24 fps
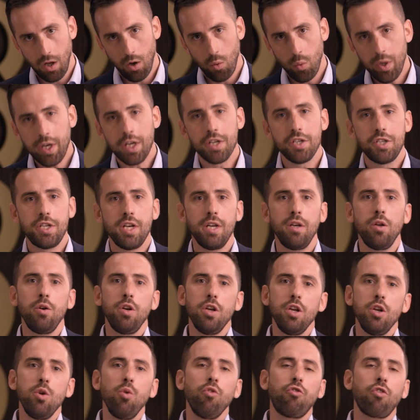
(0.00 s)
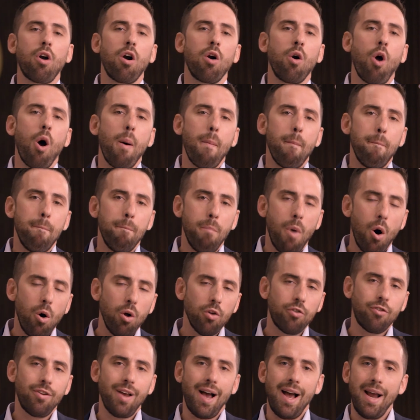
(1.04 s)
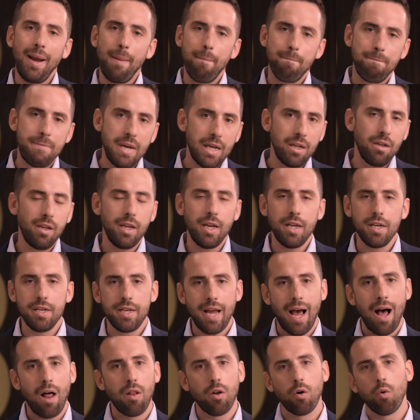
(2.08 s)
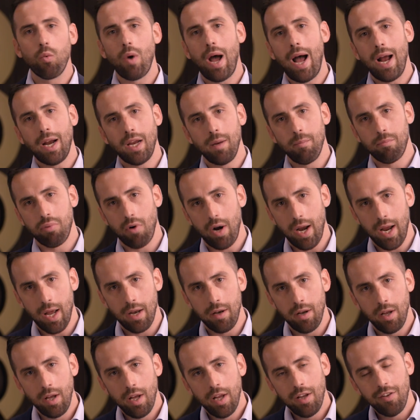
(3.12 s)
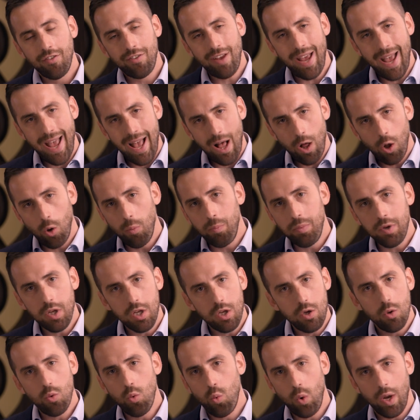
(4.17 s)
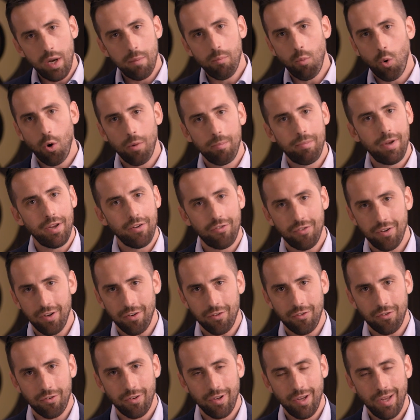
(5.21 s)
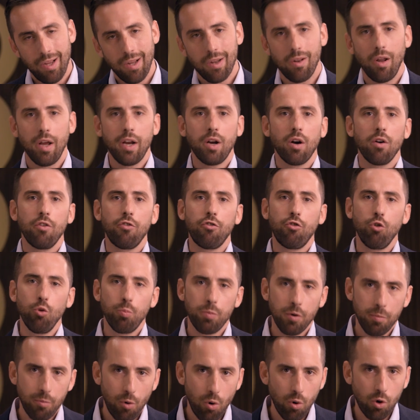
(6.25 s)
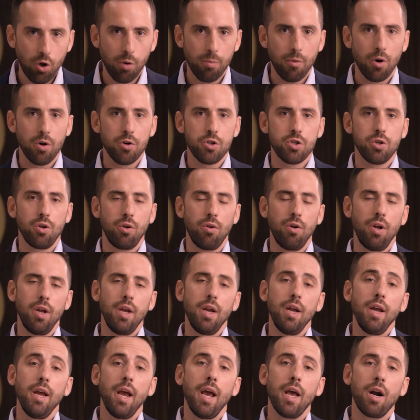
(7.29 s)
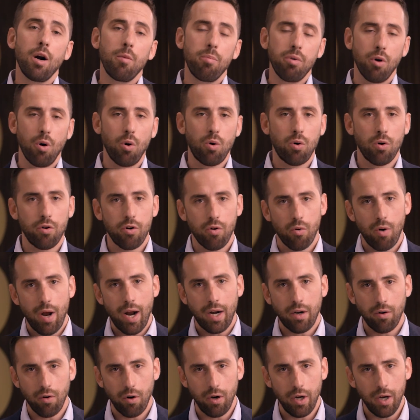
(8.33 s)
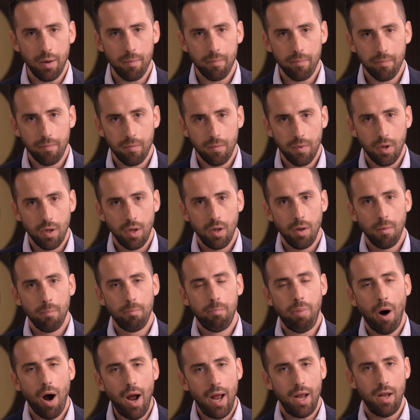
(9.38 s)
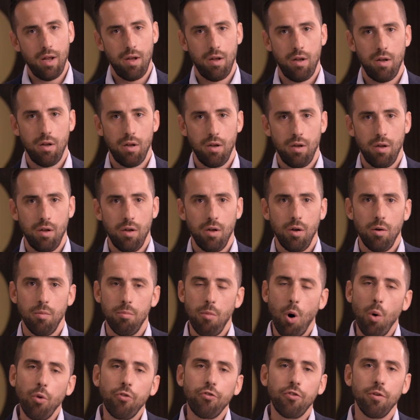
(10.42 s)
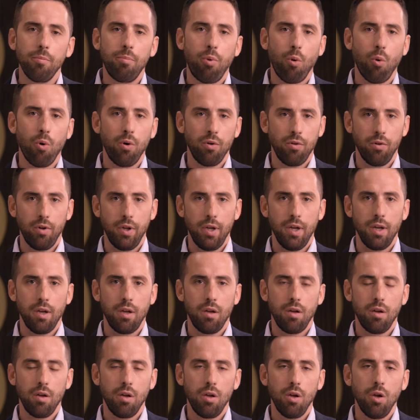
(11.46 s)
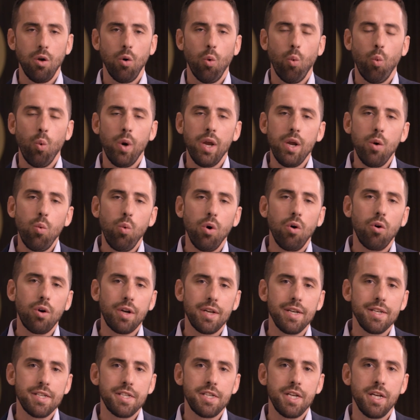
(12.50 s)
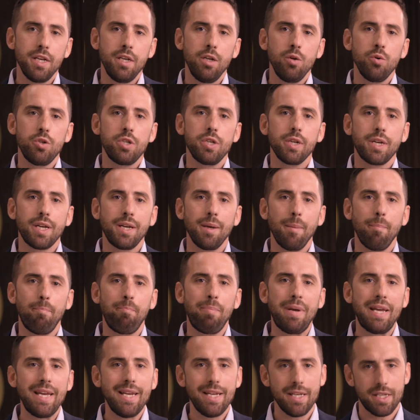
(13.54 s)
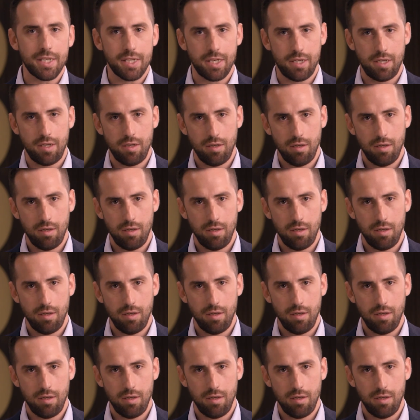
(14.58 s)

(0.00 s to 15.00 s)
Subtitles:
We continue to use our multi-billion-dollar Rocket brand to help you win more business, like our Super Bowl commercial and our broker directory. But most importantly, we will continue to compete